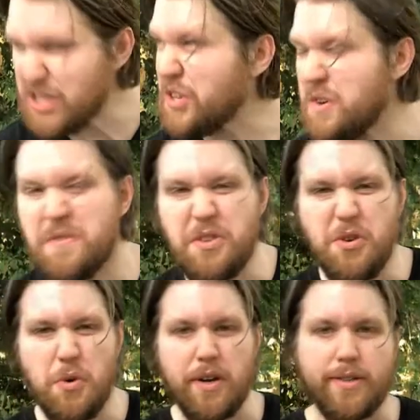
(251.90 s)
Sorry for
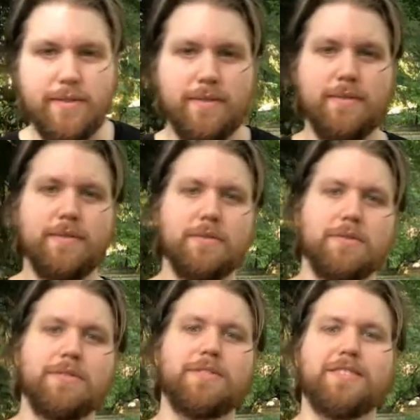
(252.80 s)
the noise.
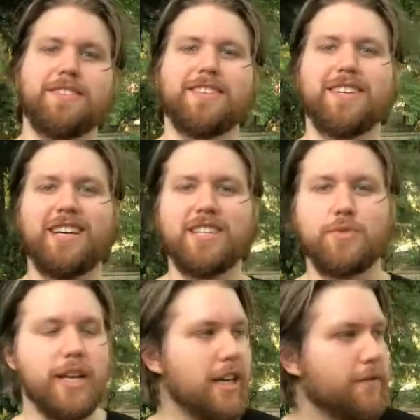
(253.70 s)
That's
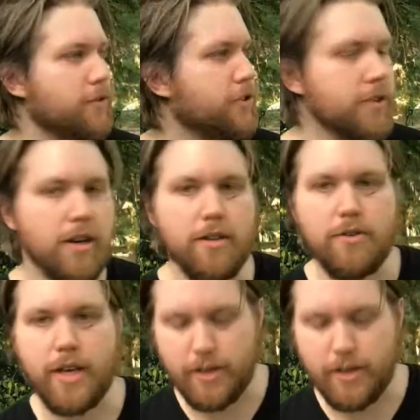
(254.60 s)
what I get for shooting on